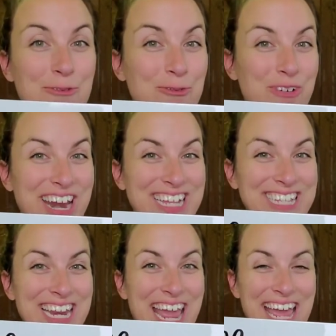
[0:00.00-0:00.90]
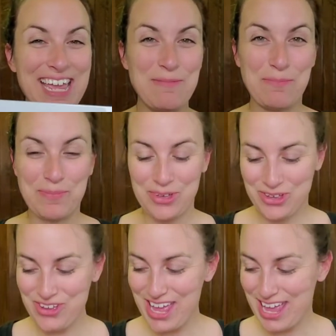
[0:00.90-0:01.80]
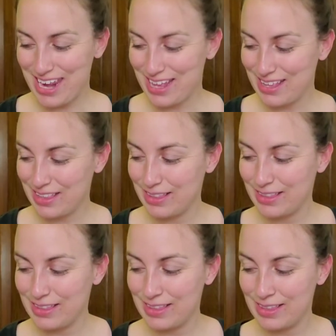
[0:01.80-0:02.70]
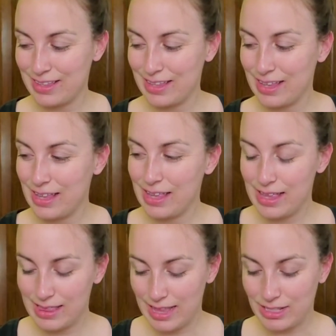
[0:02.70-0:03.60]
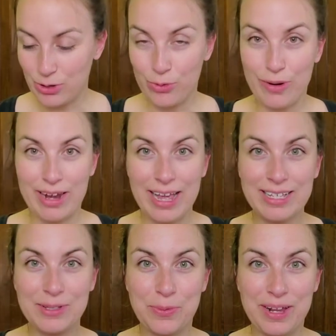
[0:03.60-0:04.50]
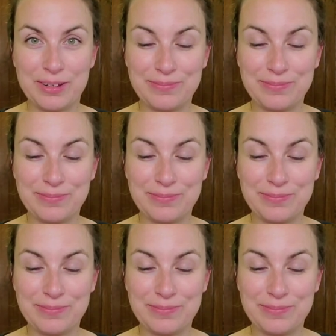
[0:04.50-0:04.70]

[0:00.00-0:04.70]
Fred is a name. Good. Let's go to our next one.